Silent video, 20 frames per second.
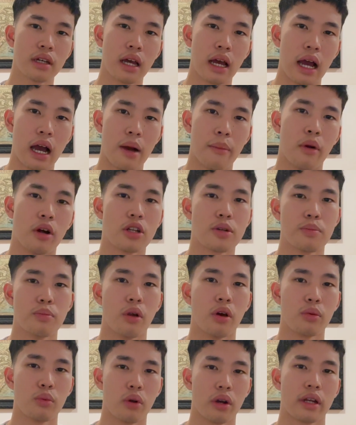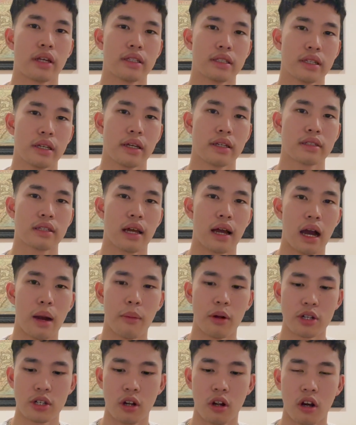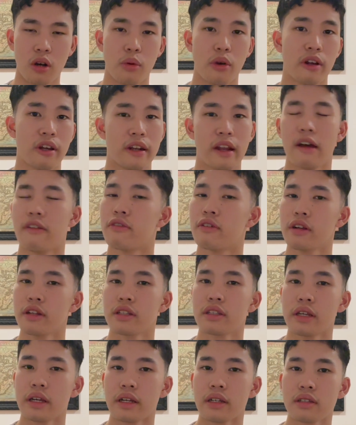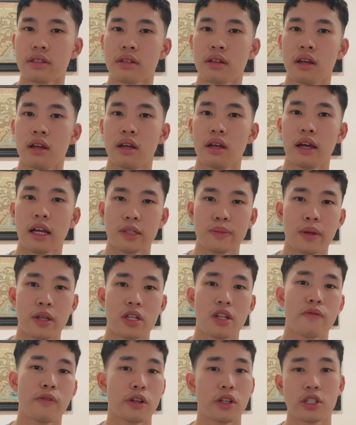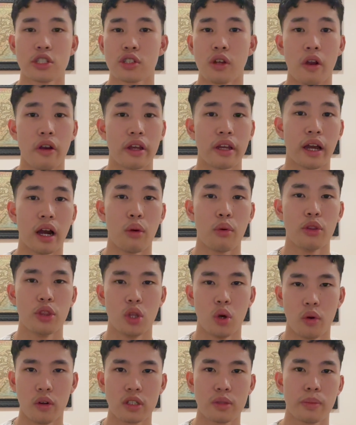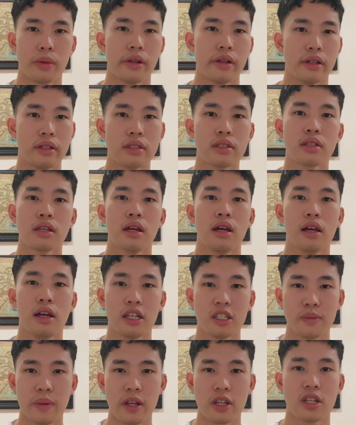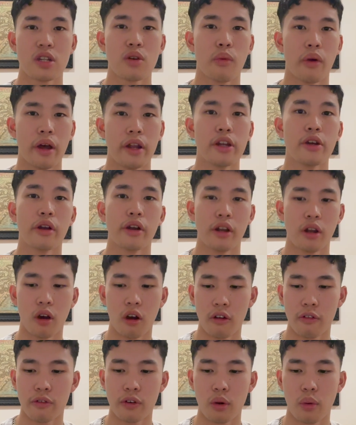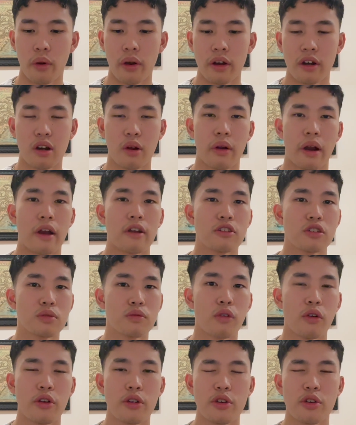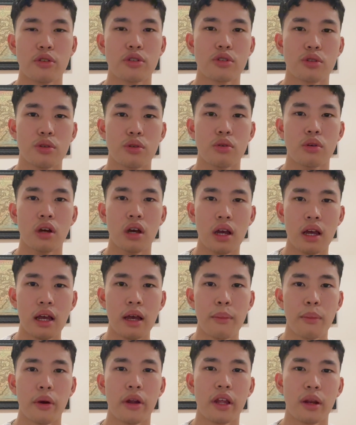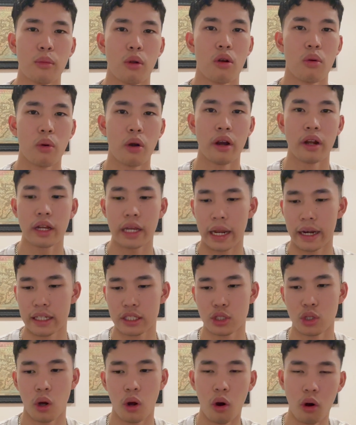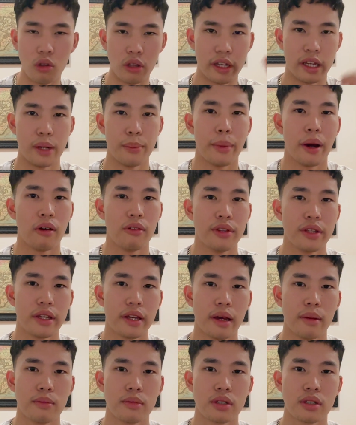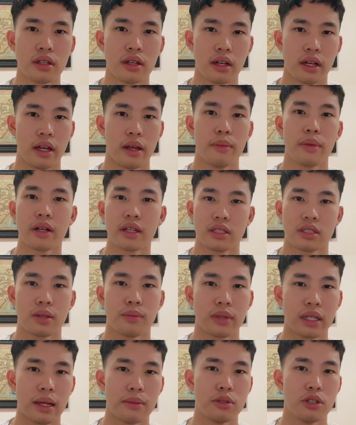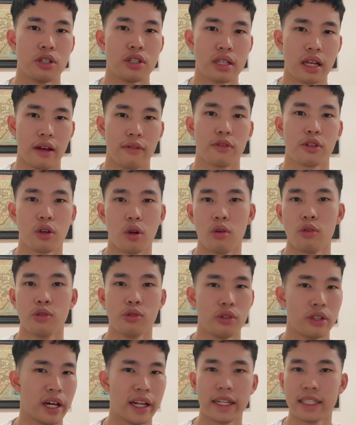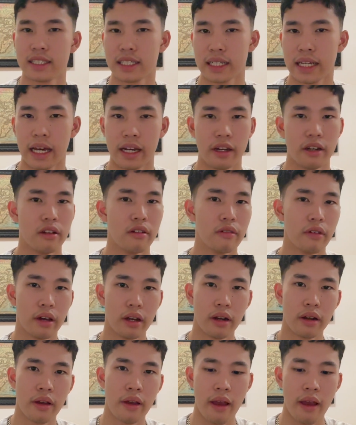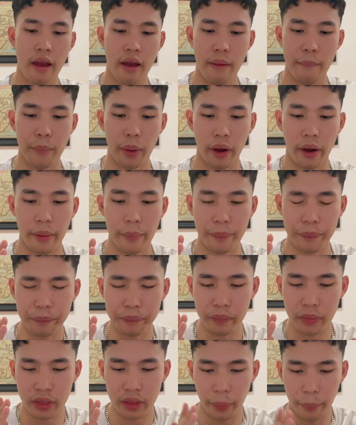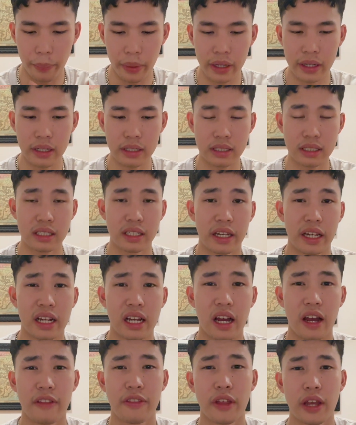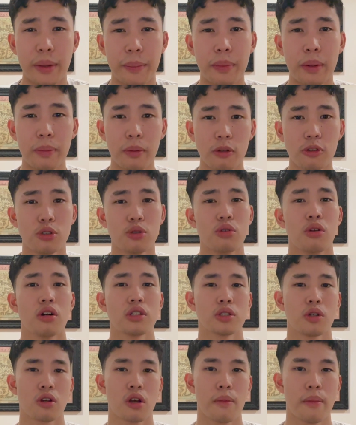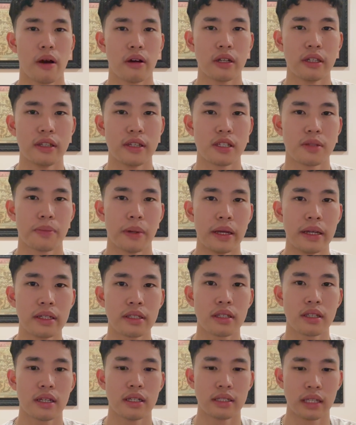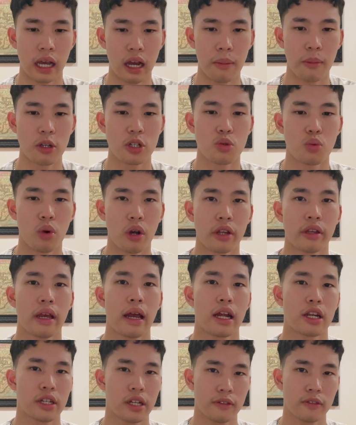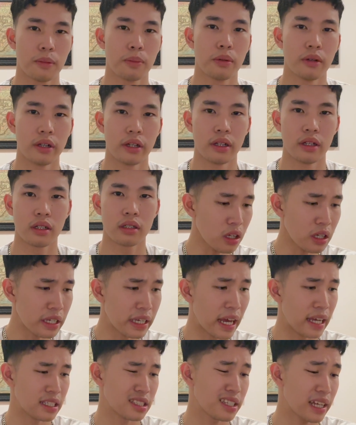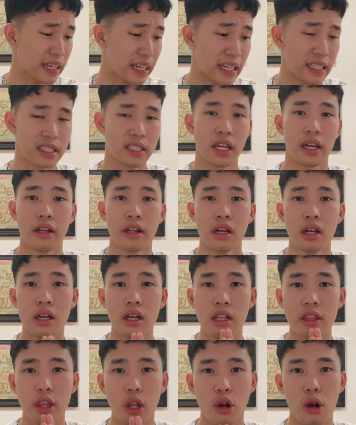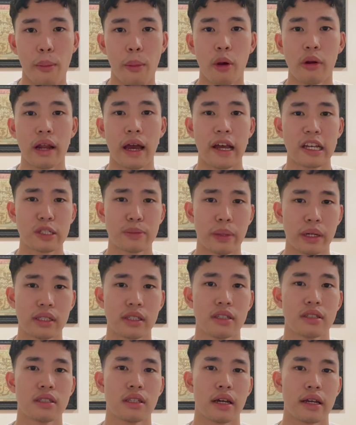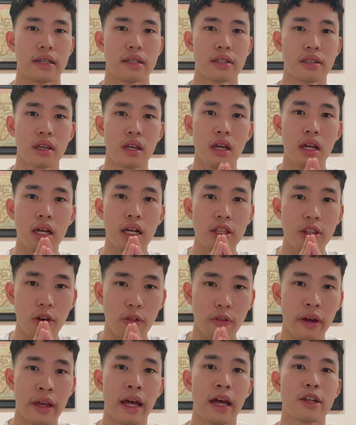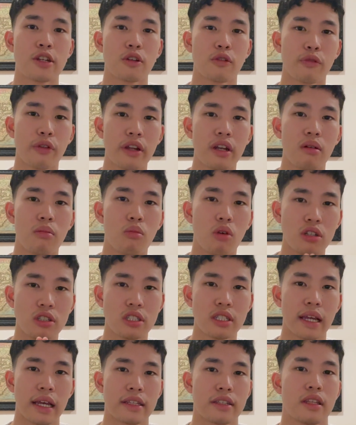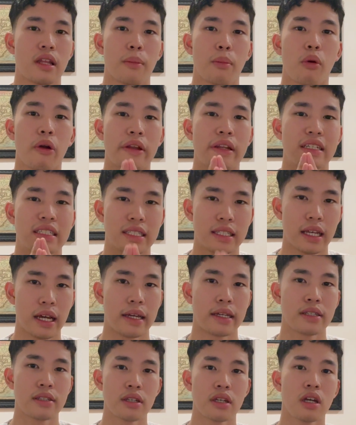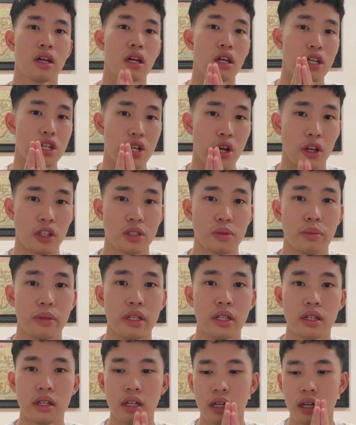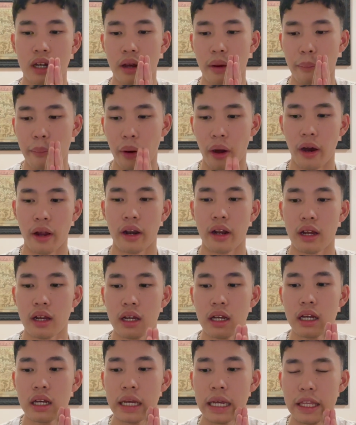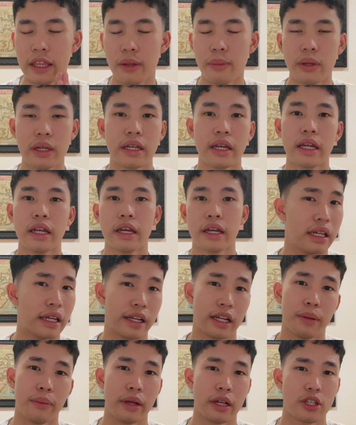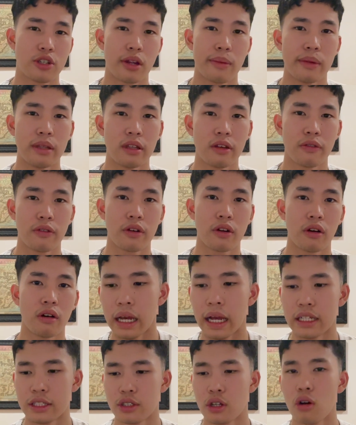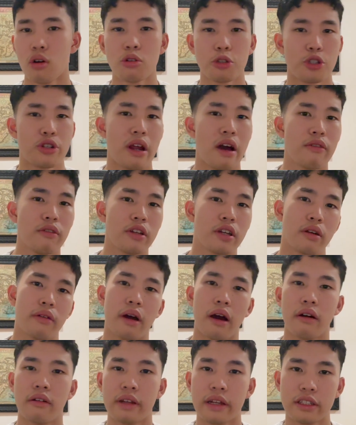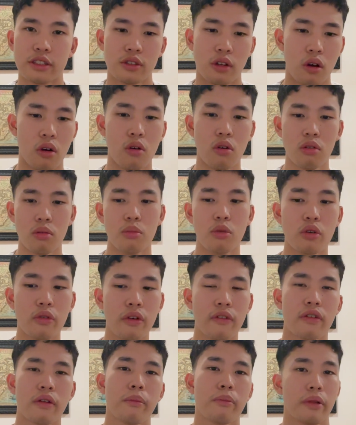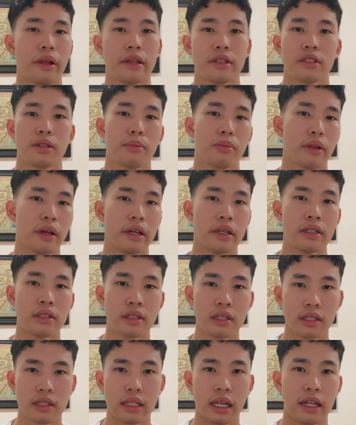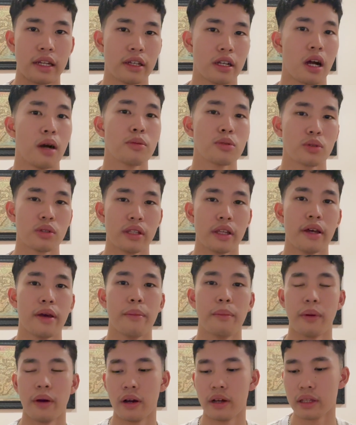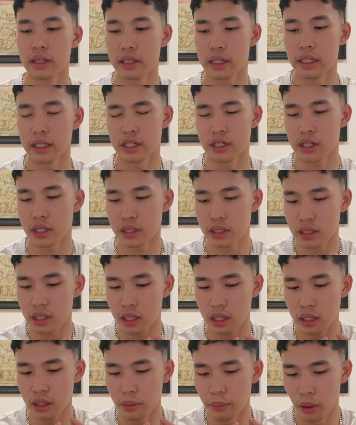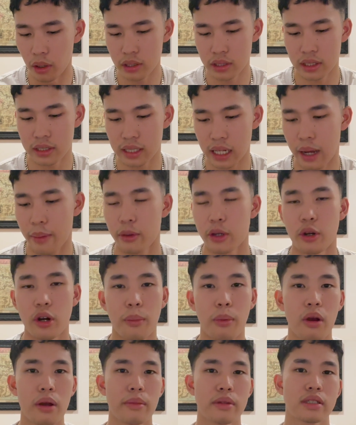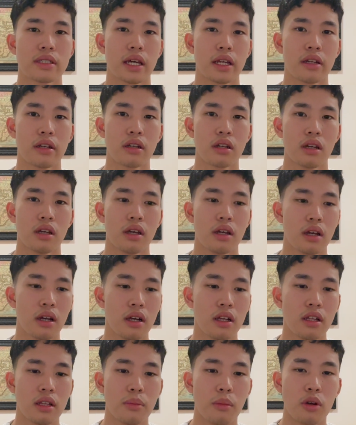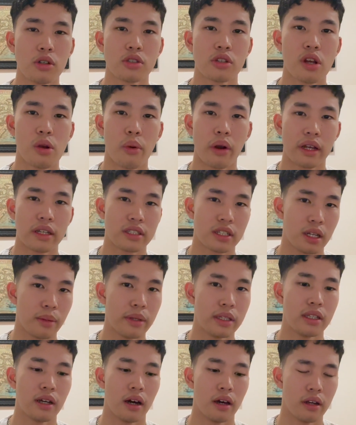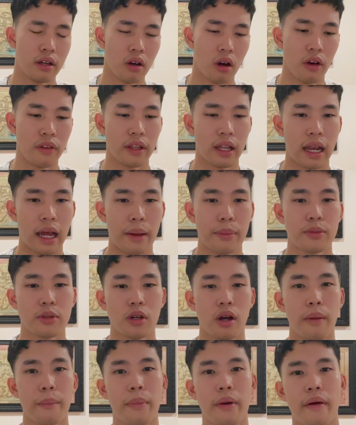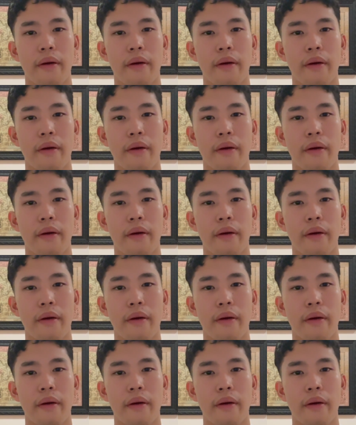how much brunt work it takes, how much hard work and effort it takes, especially if you're just starting out with no experience, especially when you're on an offer where it requires for you to put in more work and it's not all inbound DMs, okay? Because sometimes you just have to go through that, it's a candidate event. But the biggest thing I think people do not talk about in this space is how much work you actually have to put in. Yes, like I said, the remote aspect is nice. The financial freedom once you get to that point is nice, trust me. But in the beginning, it can be extremely difficult. It's not all traveling around, it's not all moving from place to place. That comes with it, but it's just most of the time when you're appointment setting, most of your work is gonna be done on the laptop,